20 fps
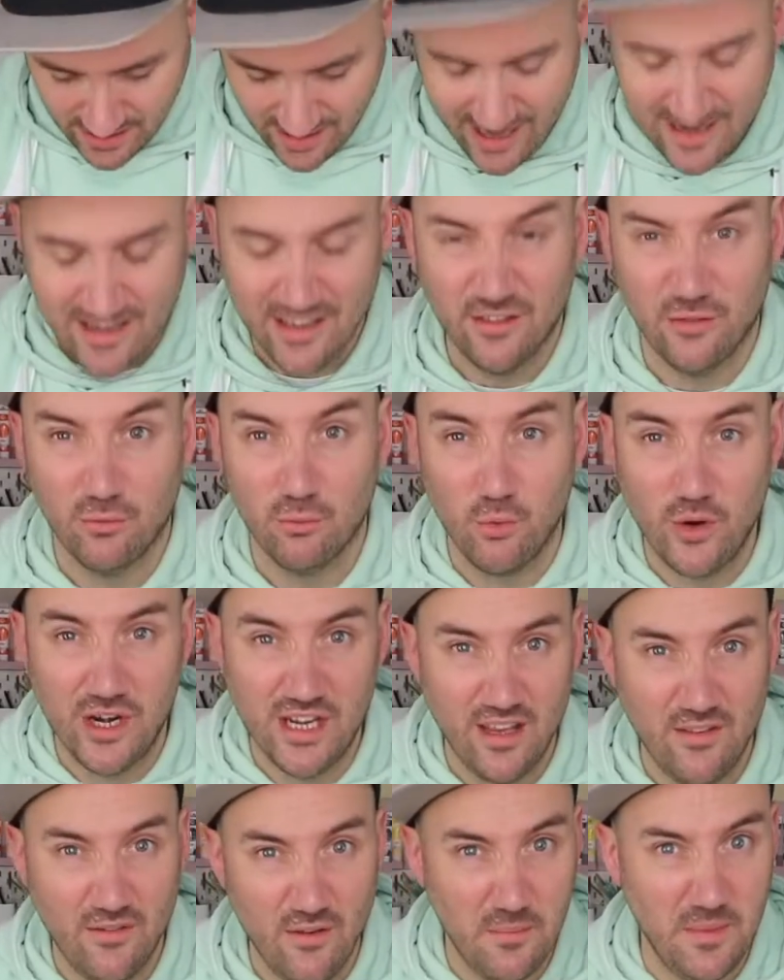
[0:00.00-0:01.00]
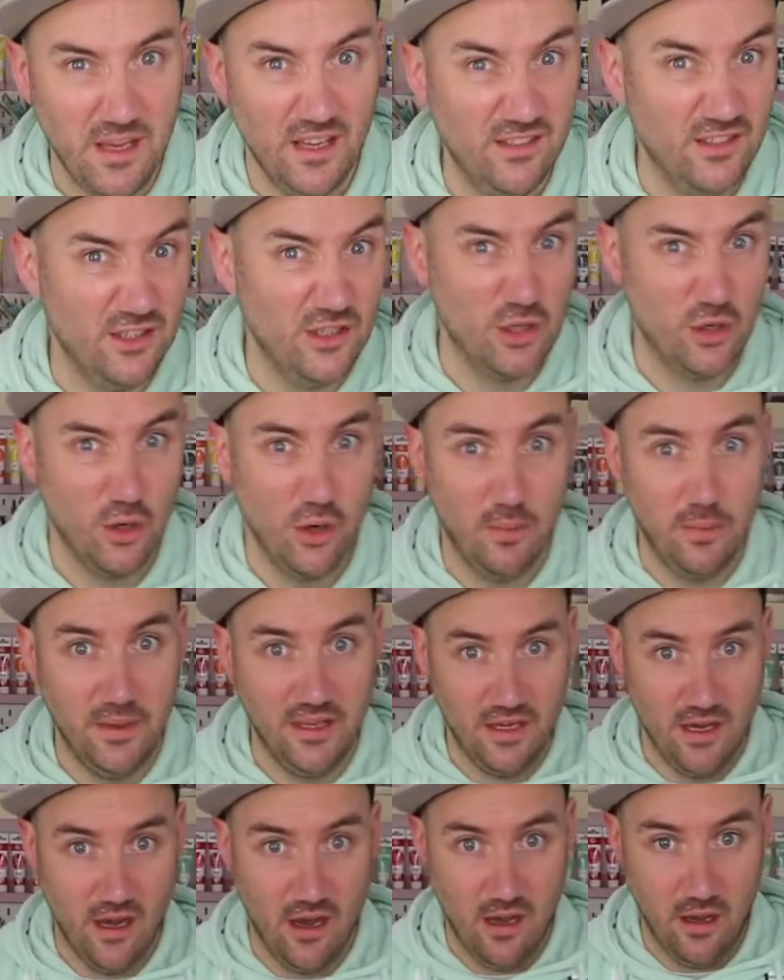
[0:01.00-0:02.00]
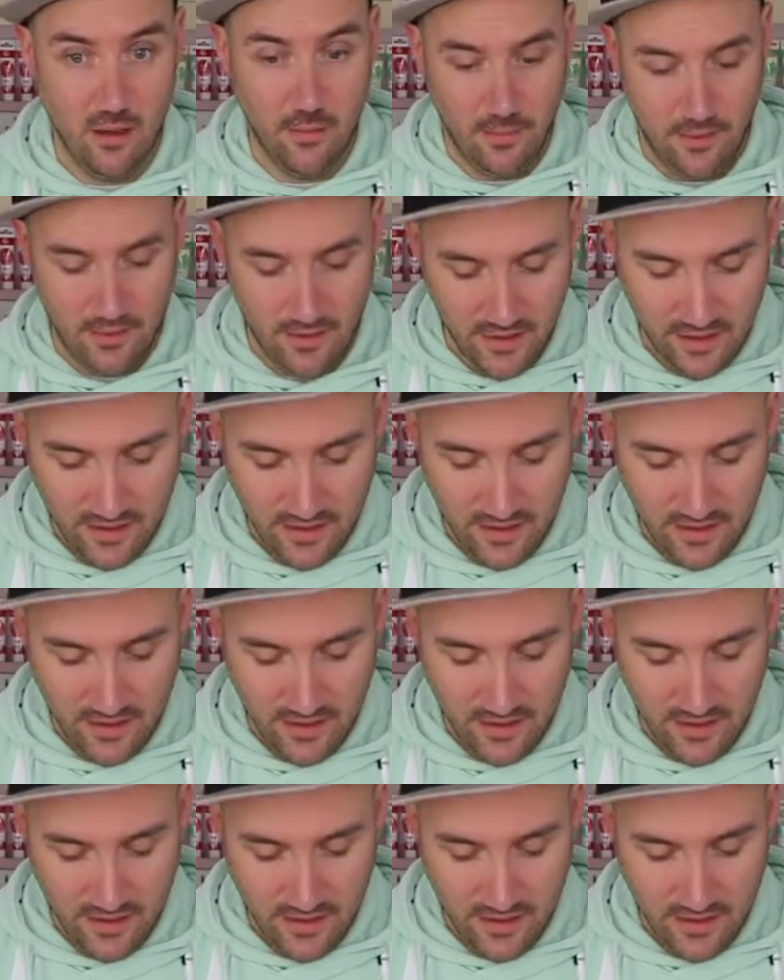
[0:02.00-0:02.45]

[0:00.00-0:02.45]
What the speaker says: and it's ready for me to chop it up.